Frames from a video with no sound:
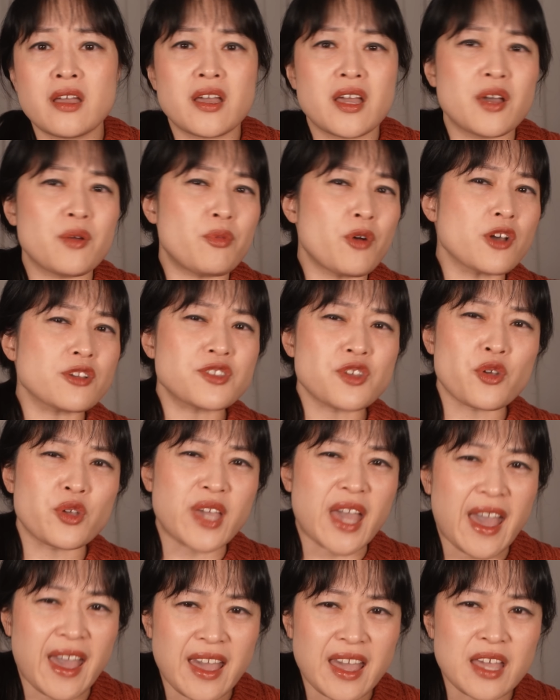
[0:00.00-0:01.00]
It works
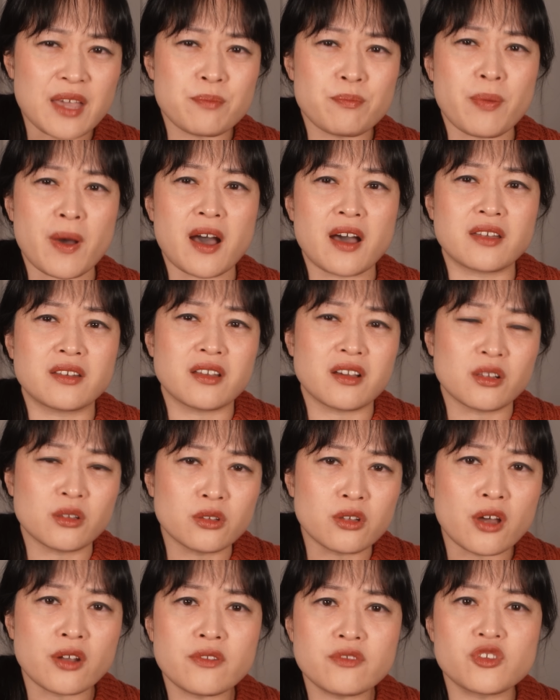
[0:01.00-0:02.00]
okay, but a
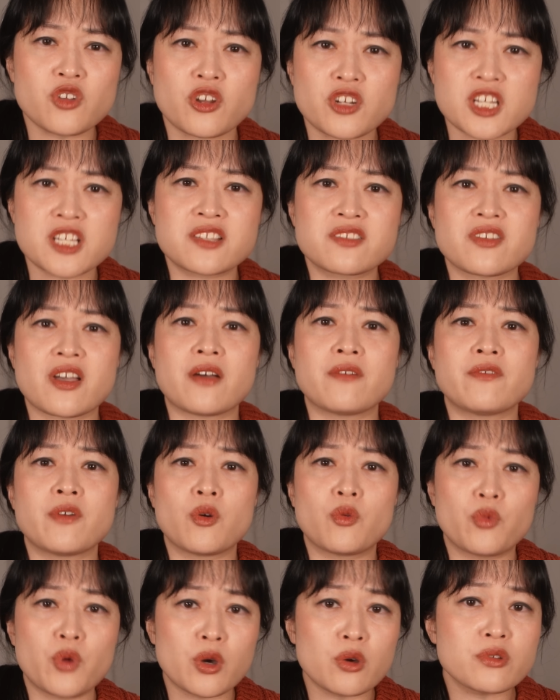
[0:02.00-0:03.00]
lot of dodgy stuff
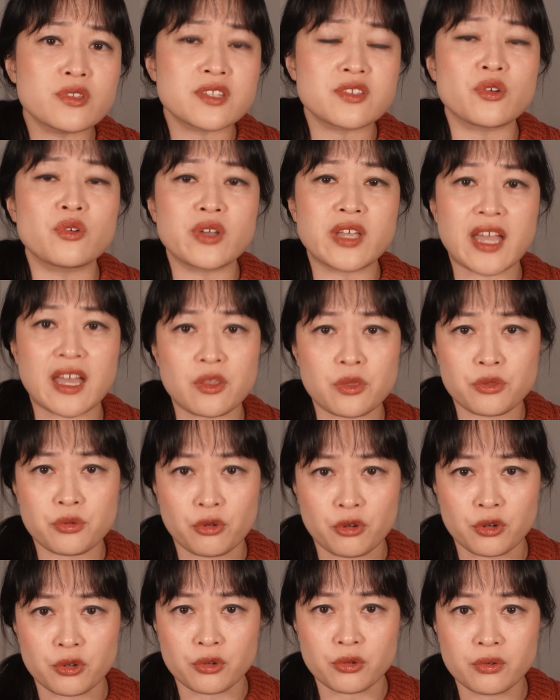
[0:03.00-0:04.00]
will still get
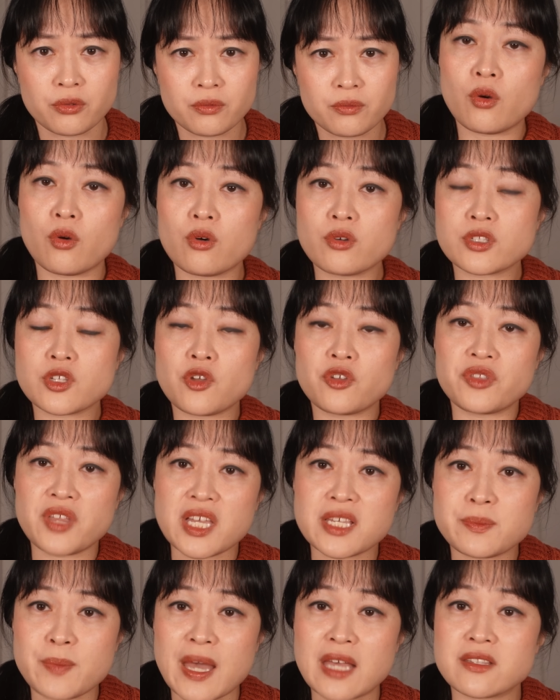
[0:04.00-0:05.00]
through. Also,
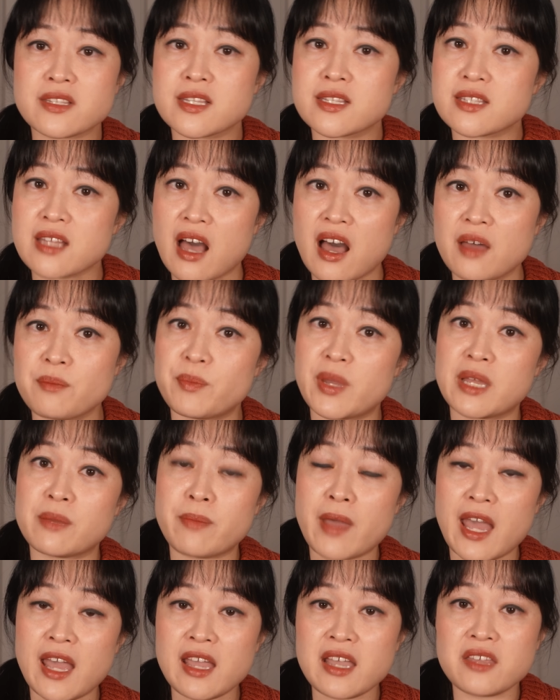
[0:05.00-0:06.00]
these bouncers aren't being
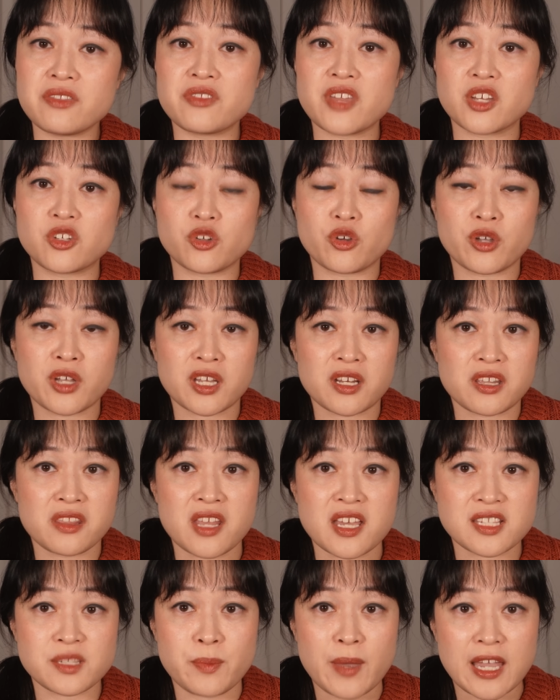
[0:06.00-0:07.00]
paid, they're doing it in
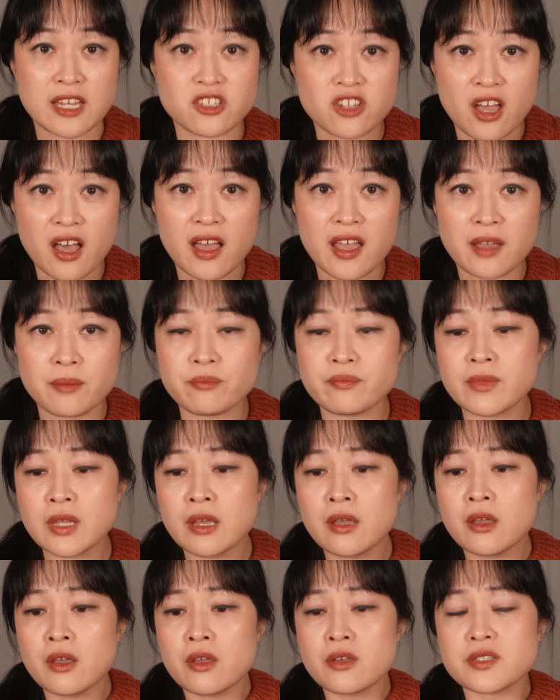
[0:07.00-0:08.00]
their spare time,
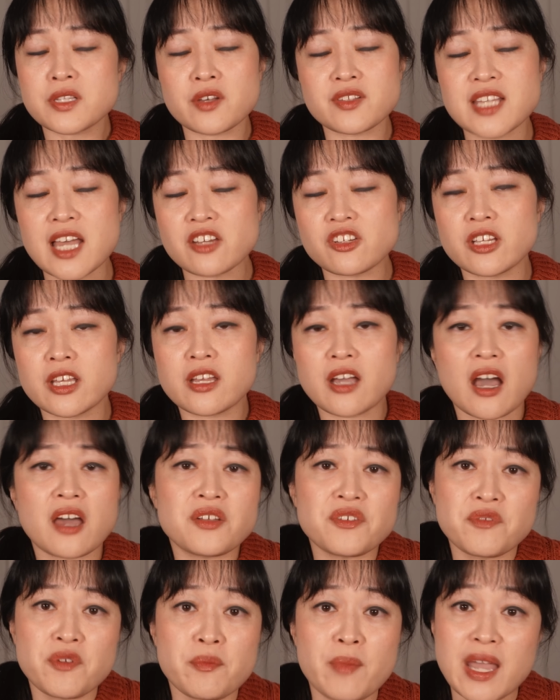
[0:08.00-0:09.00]
so it's actually
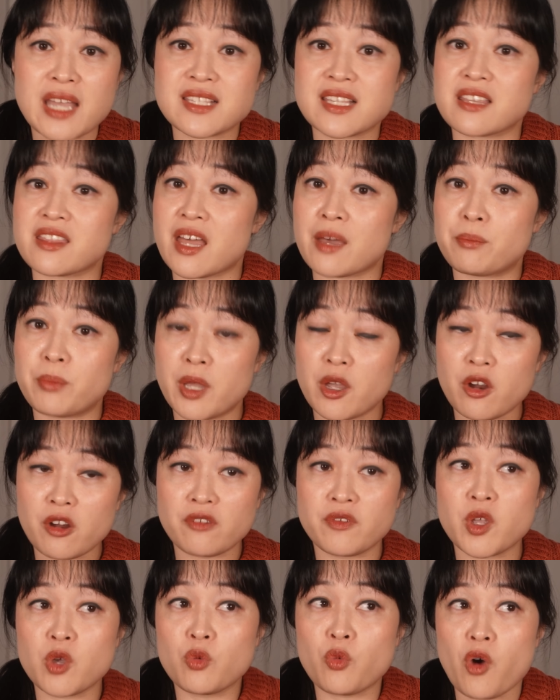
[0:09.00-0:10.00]
kind of amazing that peer
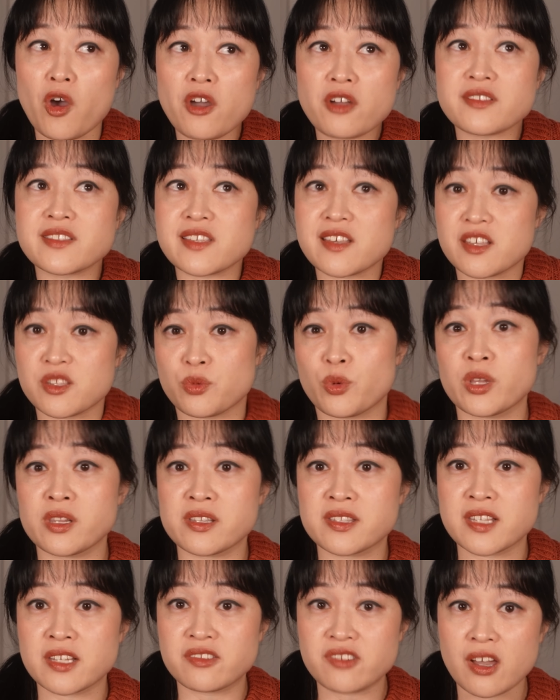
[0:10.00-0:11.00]
review works as well
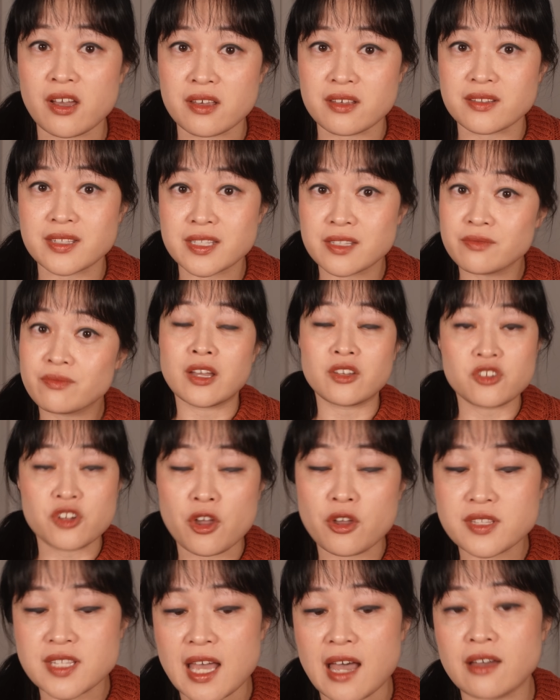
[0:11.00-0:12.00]
as it does. It
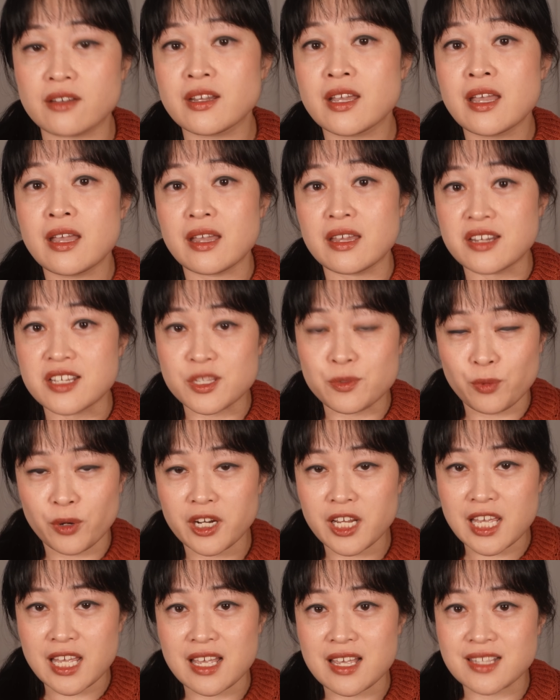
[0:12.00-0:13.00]
turns out it is
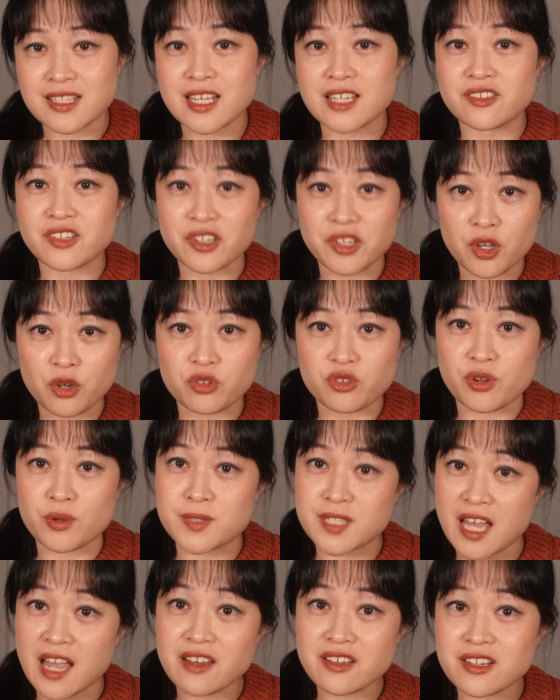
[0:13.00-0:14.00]
pretty easy to guilt trip
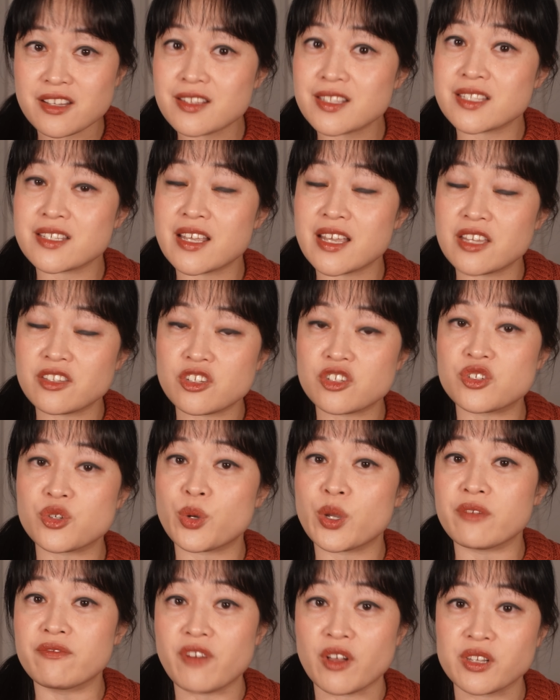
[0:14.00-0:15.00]
scientists into
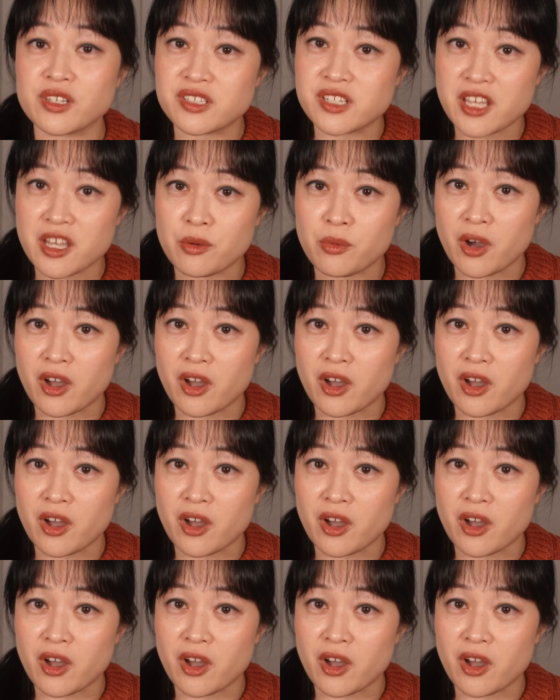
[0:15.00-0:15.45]
doing volunteer